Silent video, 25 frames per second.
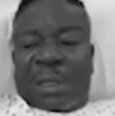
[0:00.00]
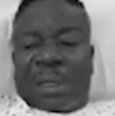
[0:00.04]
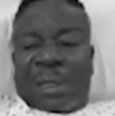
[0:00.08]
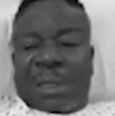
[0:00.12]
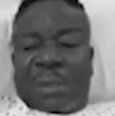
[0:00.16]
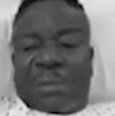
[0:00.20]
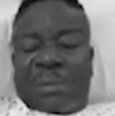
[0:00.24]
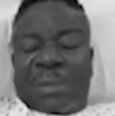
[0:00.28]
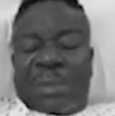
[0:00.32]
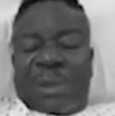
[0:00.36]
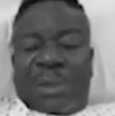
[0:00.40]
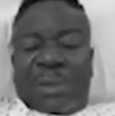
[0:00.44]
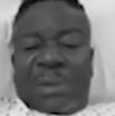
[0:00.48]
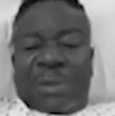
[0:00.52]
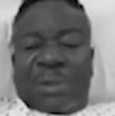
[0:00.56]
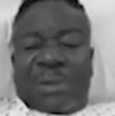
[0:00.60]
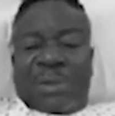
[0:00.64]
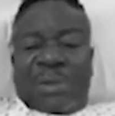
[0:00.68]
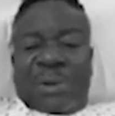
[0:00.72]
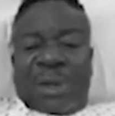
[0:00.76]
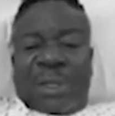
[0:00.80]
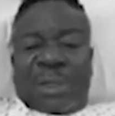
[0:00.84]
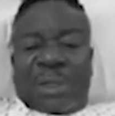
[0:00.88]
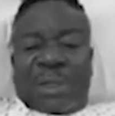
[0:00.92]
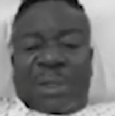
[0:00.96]
The actor
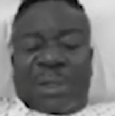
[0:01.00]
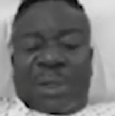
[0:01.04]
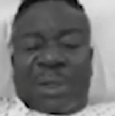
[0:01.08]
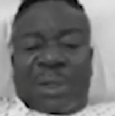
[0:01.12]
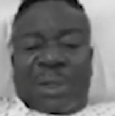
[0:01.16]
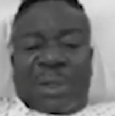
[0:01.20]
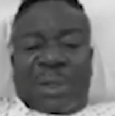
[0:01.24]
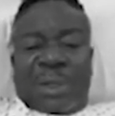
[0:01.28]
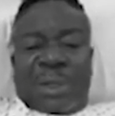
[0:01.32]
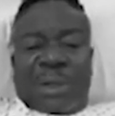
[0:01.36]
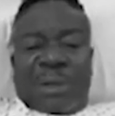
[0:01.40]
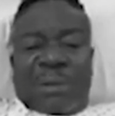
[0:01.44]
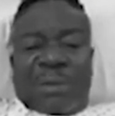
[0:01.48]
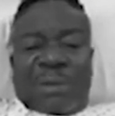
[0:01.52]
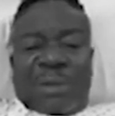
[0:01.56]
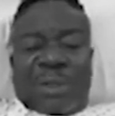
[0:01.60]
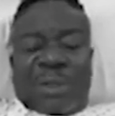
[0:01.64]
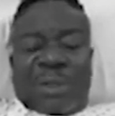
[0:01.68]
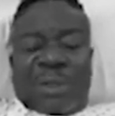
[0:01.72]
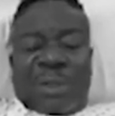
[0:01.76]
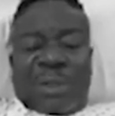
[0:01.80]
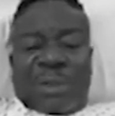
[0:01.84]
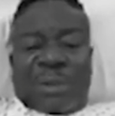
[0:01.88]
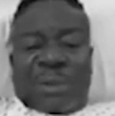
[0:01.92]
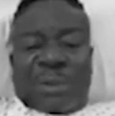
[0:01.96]
became famous
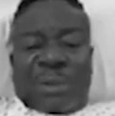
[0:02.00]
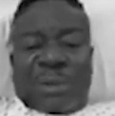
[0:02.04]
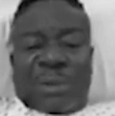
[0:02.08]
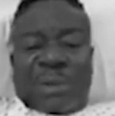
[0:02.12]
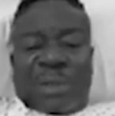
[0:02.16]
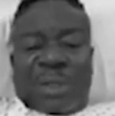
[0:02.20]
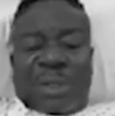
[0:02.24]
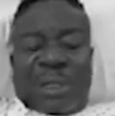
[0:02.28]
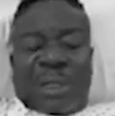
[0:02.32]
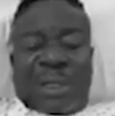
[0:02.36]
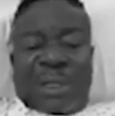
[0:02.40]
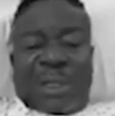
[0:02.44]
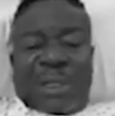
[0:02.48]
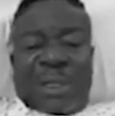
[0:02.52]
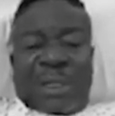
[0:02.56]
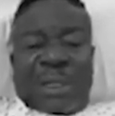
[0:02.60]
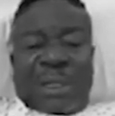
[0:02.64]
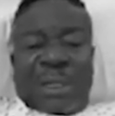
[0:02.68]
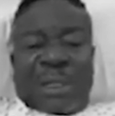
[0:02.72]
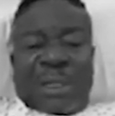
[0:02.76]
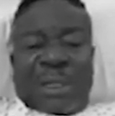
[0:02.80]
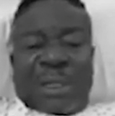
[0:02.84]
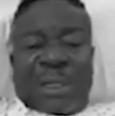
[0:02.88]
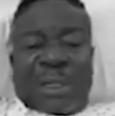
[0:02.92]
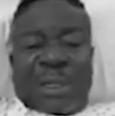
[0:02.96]
20 years ago in
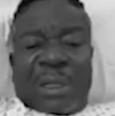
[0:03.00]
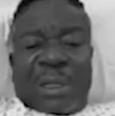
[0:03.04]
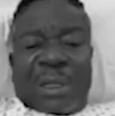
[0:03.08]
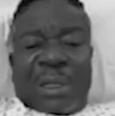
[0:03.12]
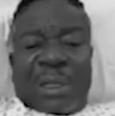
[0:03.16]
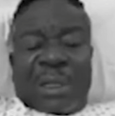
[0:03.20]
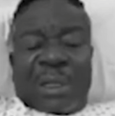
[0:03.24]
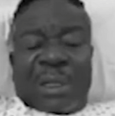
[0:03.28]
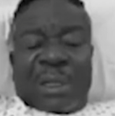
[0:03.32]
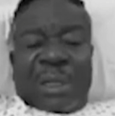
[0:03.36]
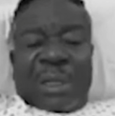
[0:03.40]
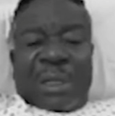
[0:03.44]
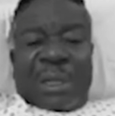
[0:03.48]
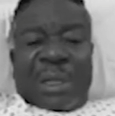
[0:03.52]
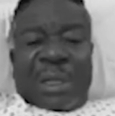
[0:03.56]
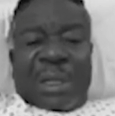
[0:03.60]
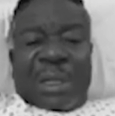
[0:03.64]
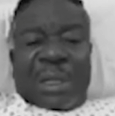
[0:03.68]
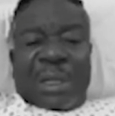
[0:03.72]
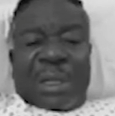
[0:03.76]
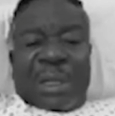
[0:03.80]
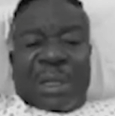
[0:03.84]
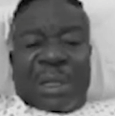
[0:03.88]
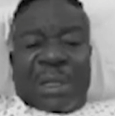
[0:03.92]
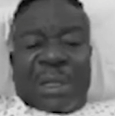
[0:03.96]
the Nigerian
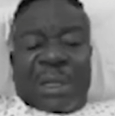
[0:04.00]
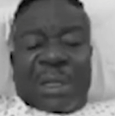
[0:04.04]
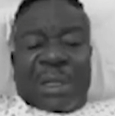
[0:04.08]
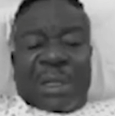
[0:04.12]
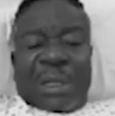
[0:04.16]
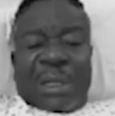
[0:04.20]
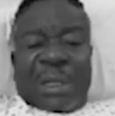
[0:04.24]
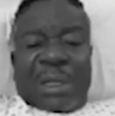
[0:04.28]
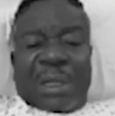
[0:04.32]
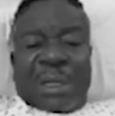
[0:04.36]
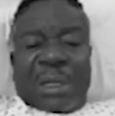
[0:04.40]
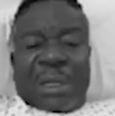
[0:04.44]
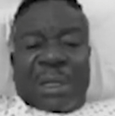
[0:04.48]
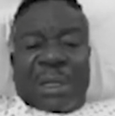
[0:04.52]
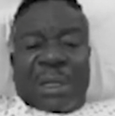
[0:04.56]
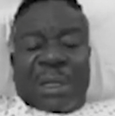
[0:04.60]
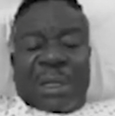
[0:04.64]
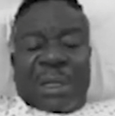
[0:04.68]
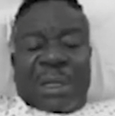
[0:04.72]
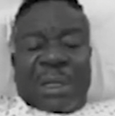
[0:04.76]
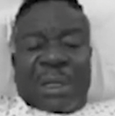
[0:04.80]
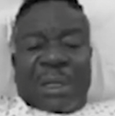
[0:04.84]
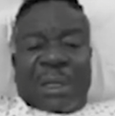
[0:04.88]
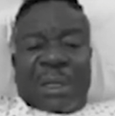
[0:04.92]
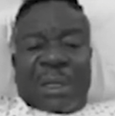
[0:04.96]
comedy Mr.
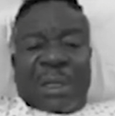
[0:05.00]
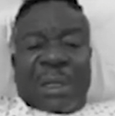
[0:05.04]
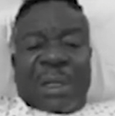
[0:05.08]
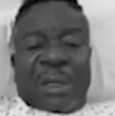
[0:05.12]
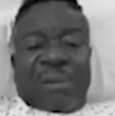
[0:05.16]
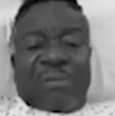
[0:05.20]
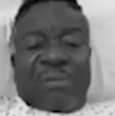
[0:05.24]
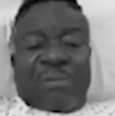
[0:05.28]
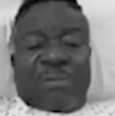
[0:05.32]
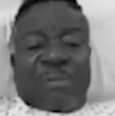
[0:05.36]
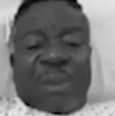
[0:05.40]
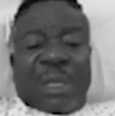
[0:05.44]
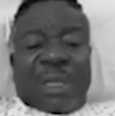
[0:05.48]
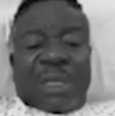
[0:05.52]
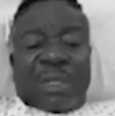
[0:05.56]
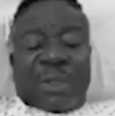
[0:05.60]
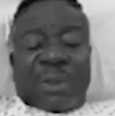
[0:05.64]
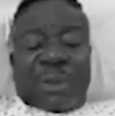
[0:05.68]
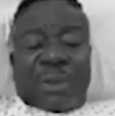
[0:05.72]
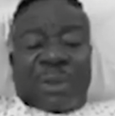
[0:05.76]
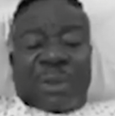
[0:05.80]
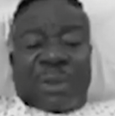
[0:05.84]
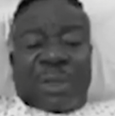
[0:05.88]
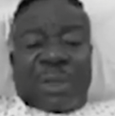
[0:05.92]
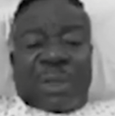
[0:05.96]
Ibu, which
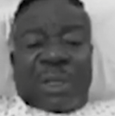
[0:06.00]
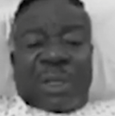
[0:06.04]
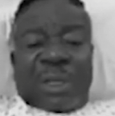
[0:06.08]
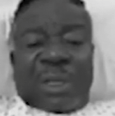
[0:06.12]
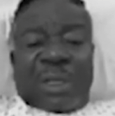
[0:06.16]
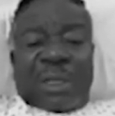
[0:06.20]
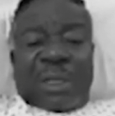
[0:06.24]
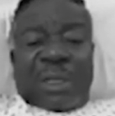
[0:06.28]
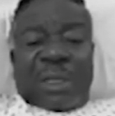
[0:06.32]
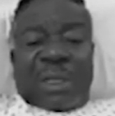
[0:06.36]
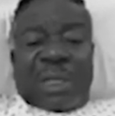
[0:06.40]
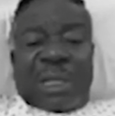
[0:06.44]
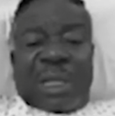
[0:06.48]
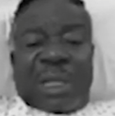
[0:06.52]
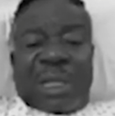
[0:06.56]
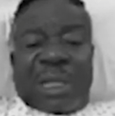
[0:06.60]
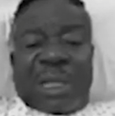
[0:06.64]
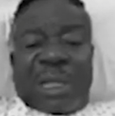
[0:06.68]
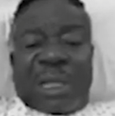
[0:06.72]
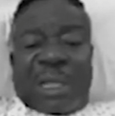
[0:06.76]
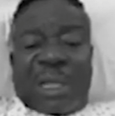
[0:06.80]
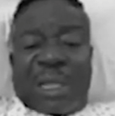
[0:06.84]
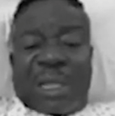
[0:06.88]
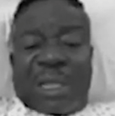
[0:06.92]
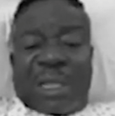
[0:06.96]
became his
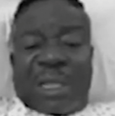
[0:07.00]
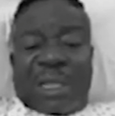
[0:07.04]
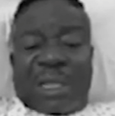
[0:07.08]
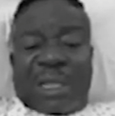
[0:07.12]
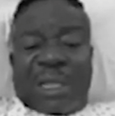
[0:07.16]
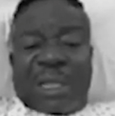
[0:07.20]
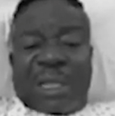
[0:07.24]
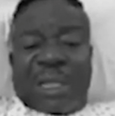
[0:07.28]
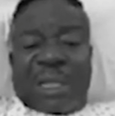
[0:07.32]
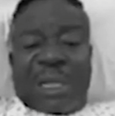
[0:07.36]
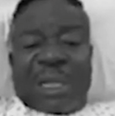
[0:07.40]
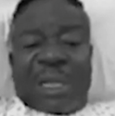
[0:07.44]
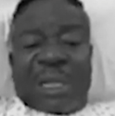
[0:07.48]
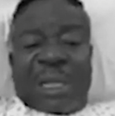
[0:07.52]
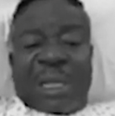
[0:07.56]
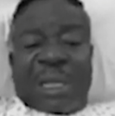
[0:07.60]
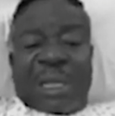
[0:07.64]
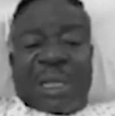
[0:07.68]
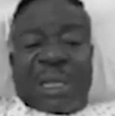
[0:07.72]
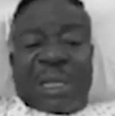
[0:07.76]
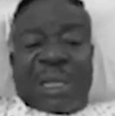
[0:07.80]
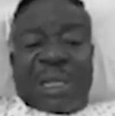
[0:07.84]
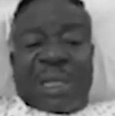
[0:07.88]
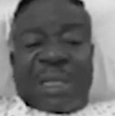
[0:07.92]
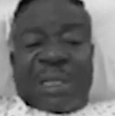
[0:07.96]
nickname. It is
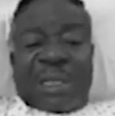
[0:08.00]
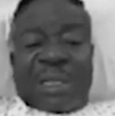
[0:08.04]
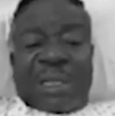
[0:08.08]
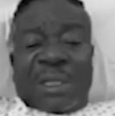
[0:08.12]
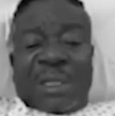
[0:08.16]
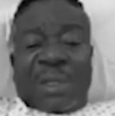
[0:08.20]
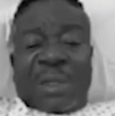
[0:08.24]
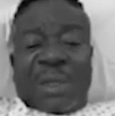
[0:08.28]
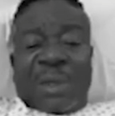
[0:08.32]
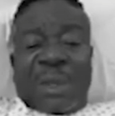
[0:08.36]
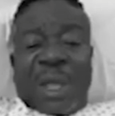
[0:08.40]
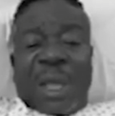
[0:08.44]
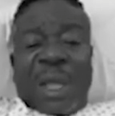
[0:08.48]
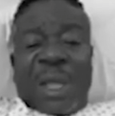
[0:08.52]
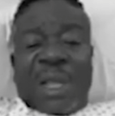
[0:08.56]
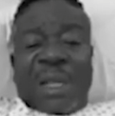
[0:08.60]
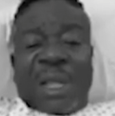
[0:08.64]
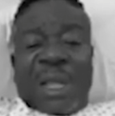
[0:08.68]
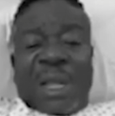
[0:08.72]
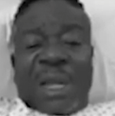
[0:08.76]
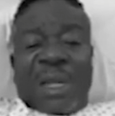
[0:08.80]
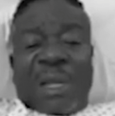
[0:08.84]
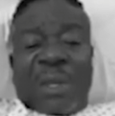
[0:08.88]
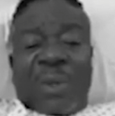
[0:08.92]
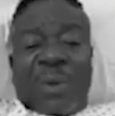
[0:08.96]
still regarded as
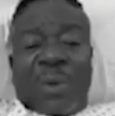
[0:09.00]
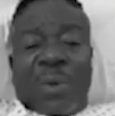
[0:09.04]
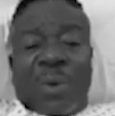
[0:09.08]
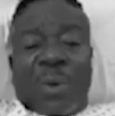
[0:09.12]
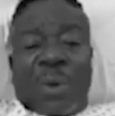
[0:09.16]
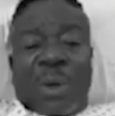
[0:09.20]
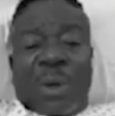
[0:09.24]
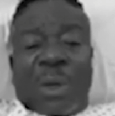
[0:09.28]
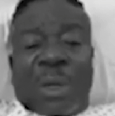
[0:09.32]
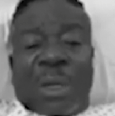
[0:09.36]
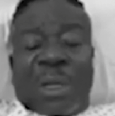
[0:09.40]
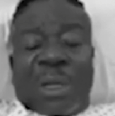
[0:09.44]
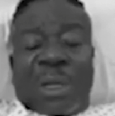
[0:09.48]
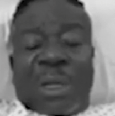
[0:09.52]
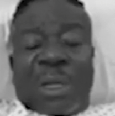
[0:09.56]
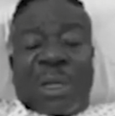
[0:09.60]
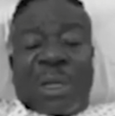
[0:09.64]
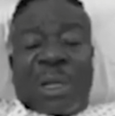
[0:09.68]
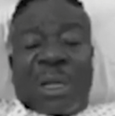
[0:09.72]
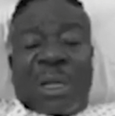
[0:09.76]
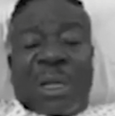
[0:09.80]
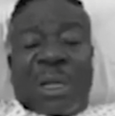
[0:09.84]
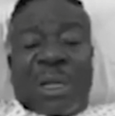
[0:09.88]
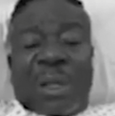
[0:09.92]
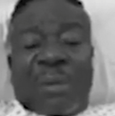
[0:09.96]
one of the best
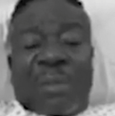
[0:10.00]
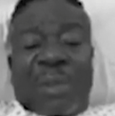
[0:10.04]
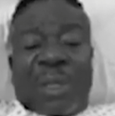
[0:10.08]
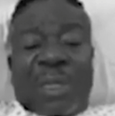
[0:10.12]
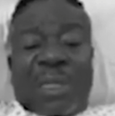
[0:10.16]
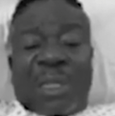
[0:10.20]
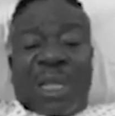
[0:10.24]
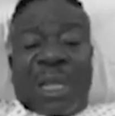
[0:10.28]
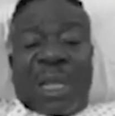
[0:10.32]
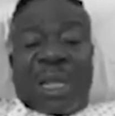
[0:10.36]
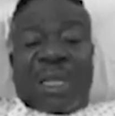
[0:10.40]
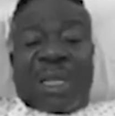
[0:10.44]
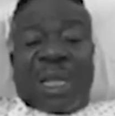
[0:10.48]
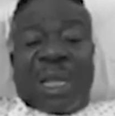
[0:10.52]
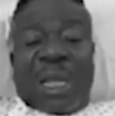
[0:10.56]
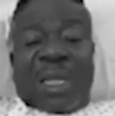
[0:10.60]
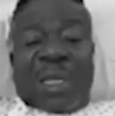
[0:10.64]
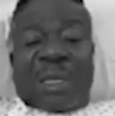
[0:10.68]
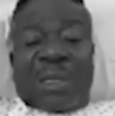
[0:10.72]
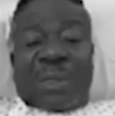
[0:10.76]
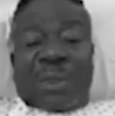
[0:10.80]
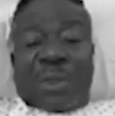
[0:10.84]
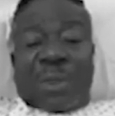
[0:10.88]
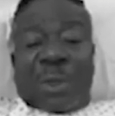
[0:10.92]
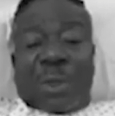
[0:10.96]
Nigerian
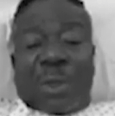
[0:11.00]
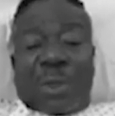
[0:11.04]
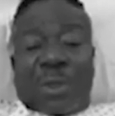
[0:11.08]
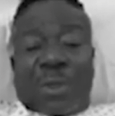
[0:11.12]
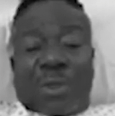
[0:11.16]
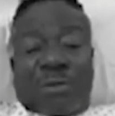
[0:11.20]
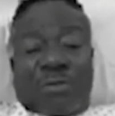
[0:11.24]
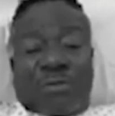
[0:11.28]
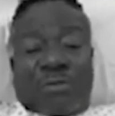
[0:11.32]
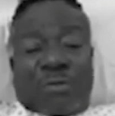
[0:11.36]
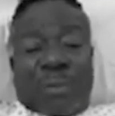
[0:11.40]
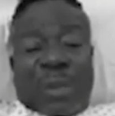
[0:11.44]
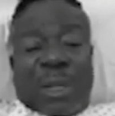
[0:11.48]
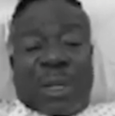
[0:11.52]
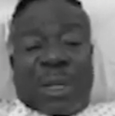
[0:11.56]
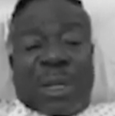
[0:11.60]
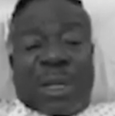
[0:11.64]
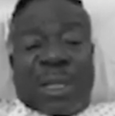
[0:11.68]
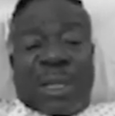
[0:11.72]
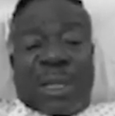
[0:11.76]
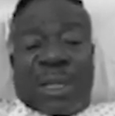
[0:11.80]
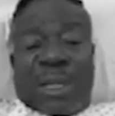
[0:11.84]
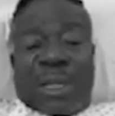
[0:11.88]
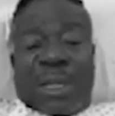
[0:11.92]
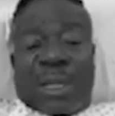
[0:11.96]
performances in a comic
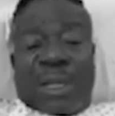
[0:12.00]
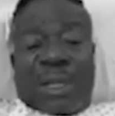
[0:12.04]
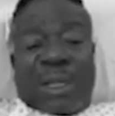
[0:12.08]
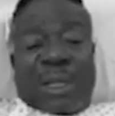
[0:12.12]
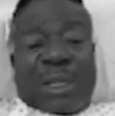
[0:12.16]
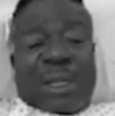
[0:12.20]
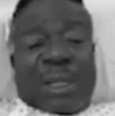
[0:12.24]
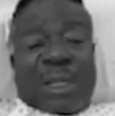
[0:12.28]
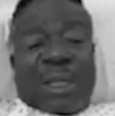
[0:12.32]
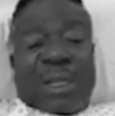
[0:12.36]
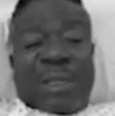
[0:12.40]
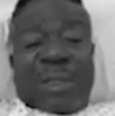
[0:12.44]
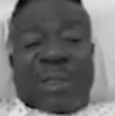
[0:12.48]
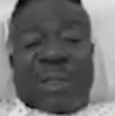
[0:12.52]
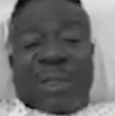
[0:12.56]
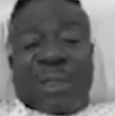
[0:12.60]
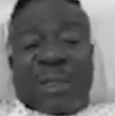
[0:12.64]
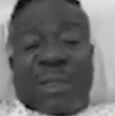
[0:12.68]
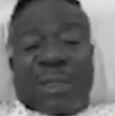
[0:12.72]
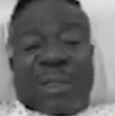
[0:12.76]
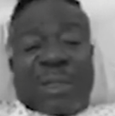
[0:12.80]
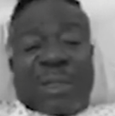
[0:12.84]
role. He